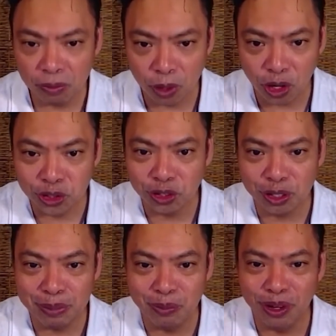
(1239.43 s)
Culture
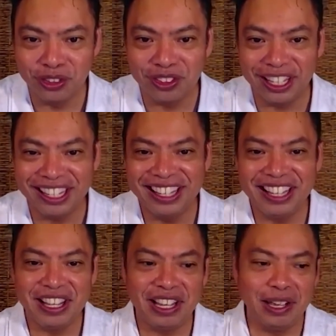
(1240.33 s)
can be one thing,
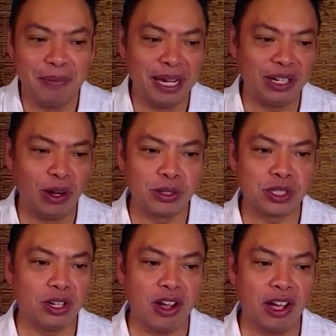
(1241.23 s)
but
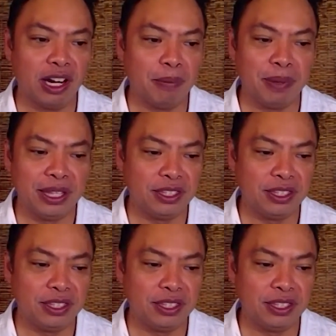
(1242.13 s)
also caught up